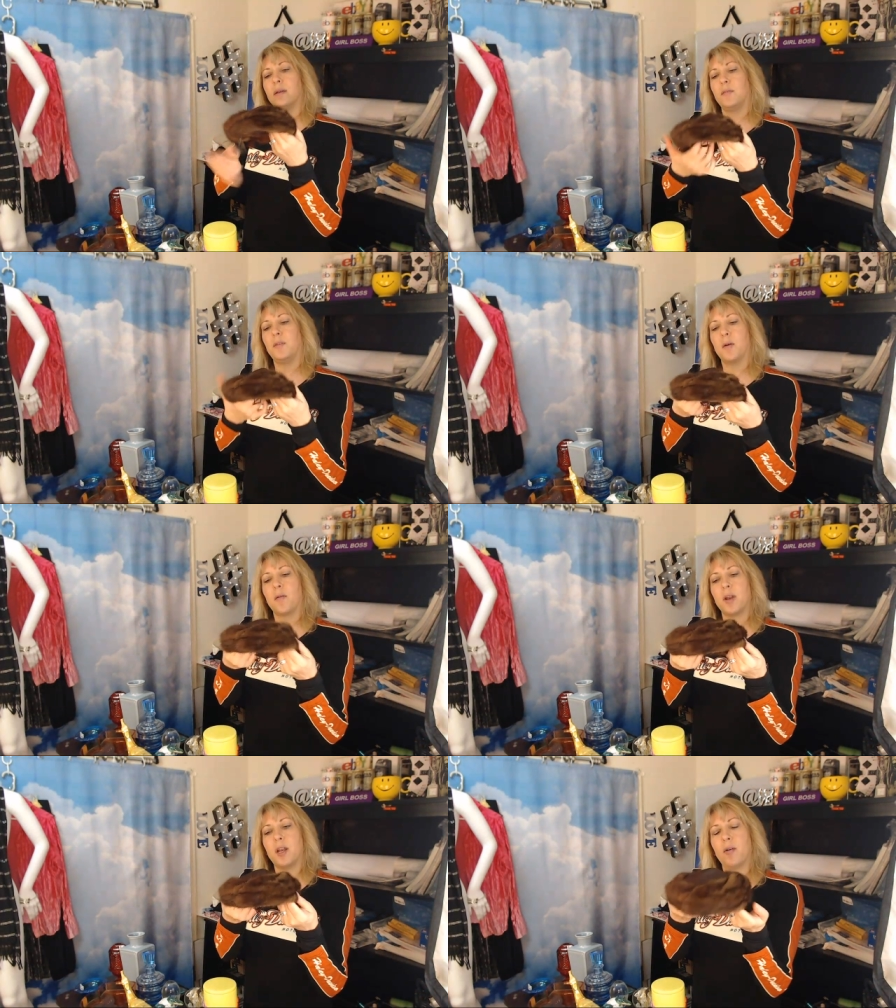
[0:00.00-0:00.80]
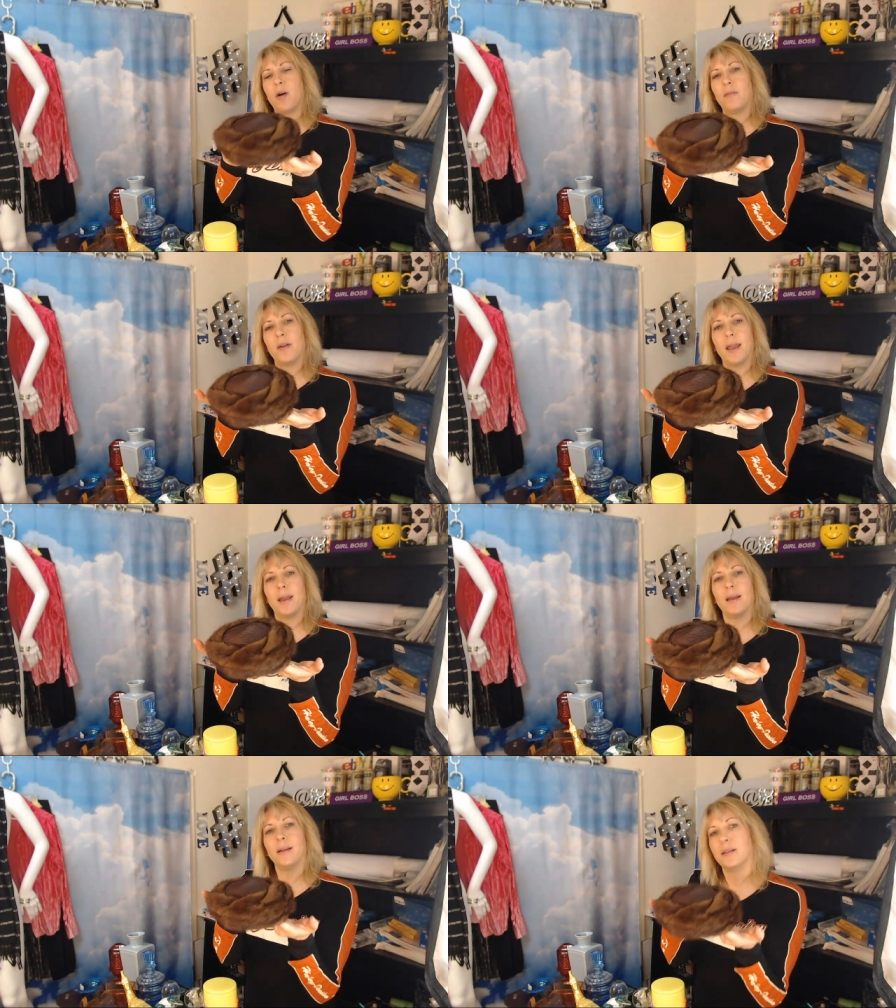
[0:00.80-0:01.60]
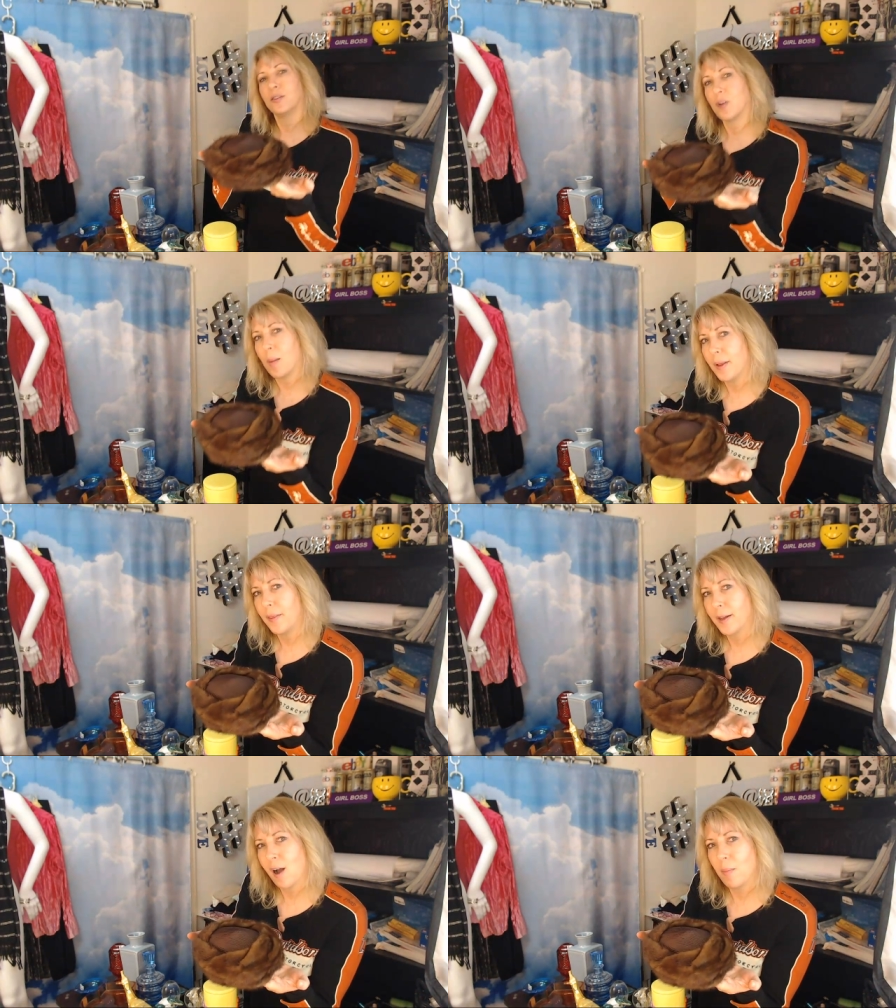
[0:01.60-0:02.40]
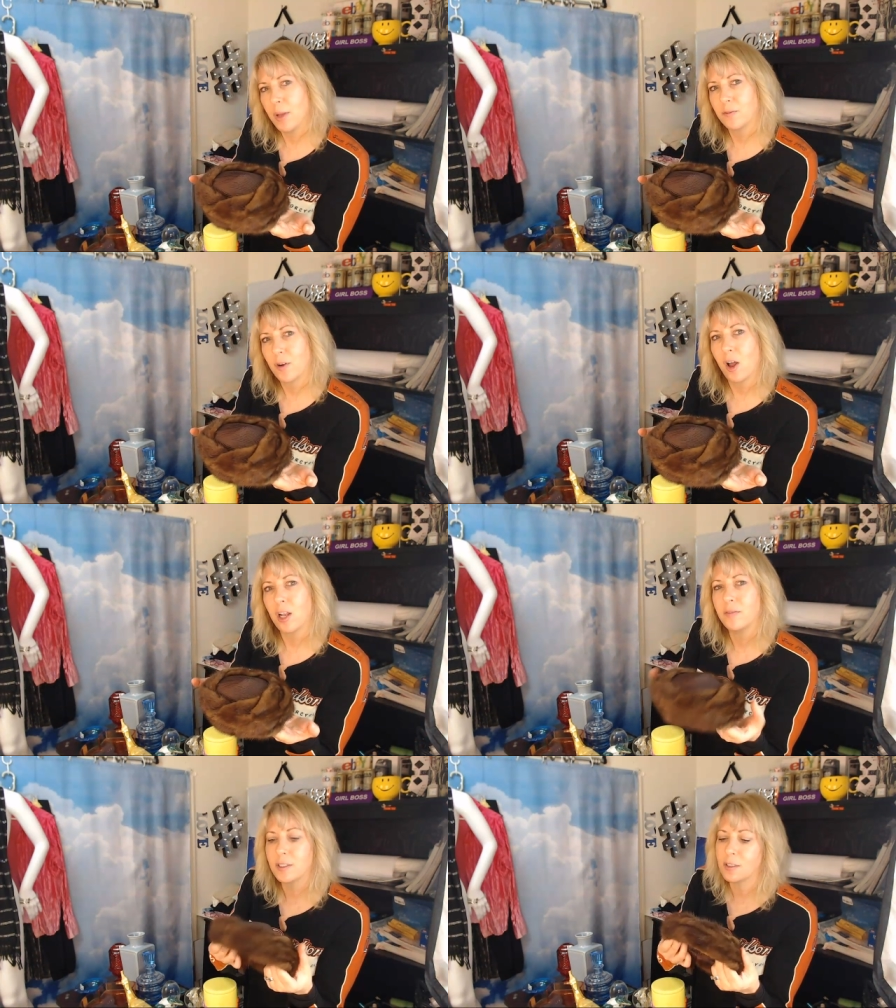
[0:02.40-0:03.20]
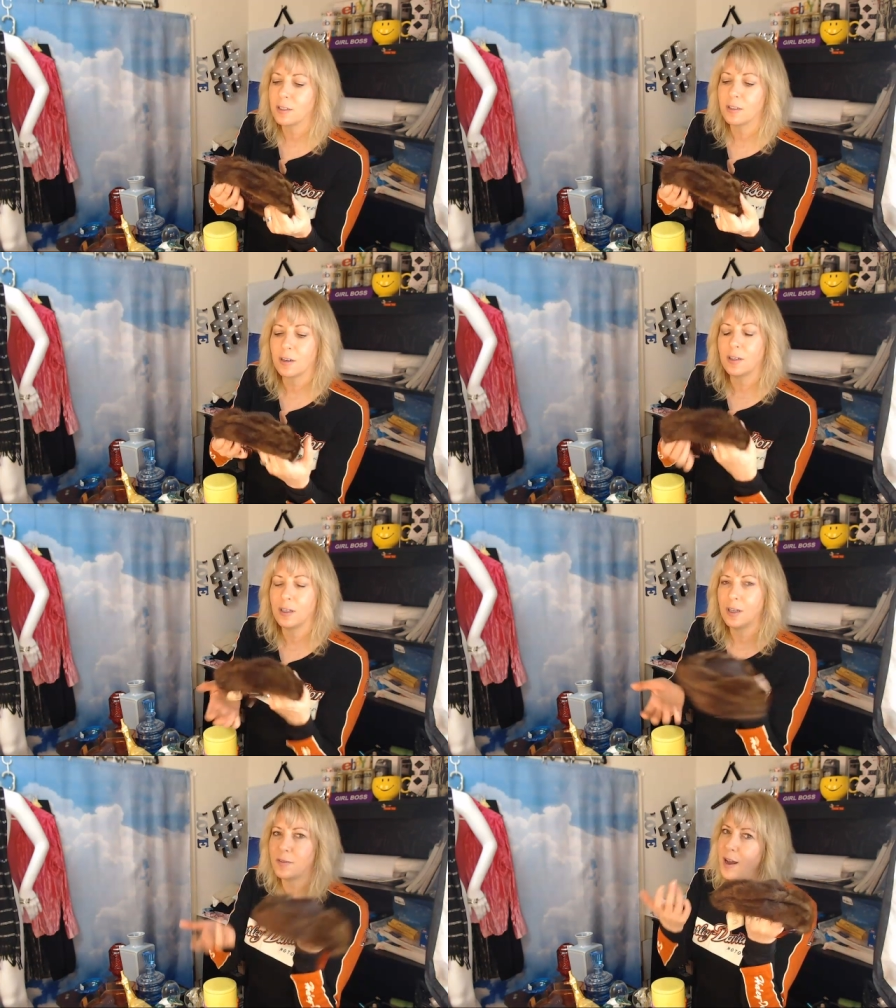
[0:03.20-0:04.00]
if you already know offhand, drop it in the comments for all of us to learn. If